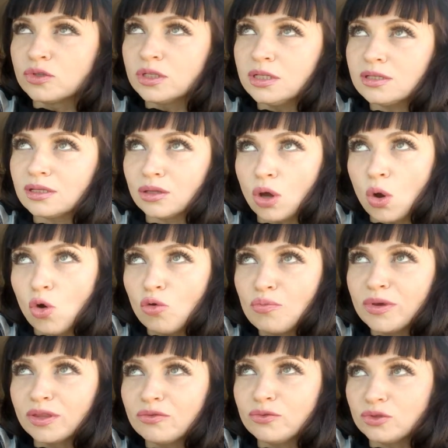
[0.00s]
this and
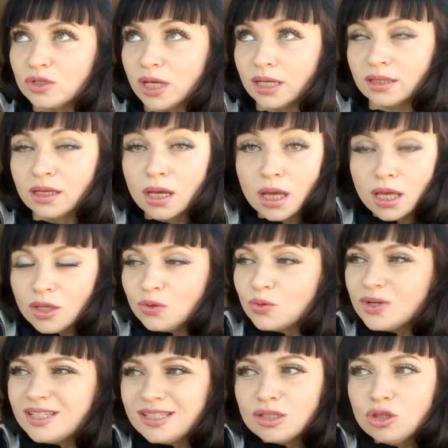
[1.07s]
hoping for that.
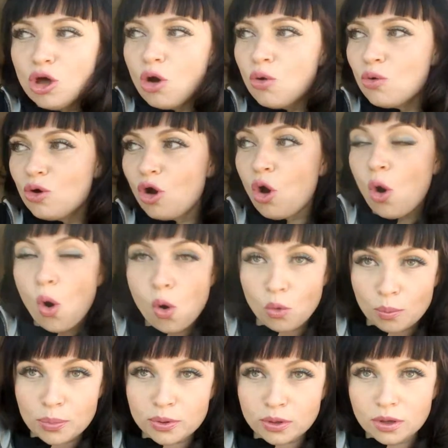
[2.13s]
There is no
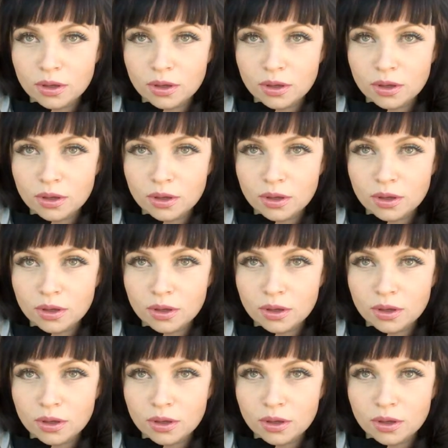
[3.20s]
hope.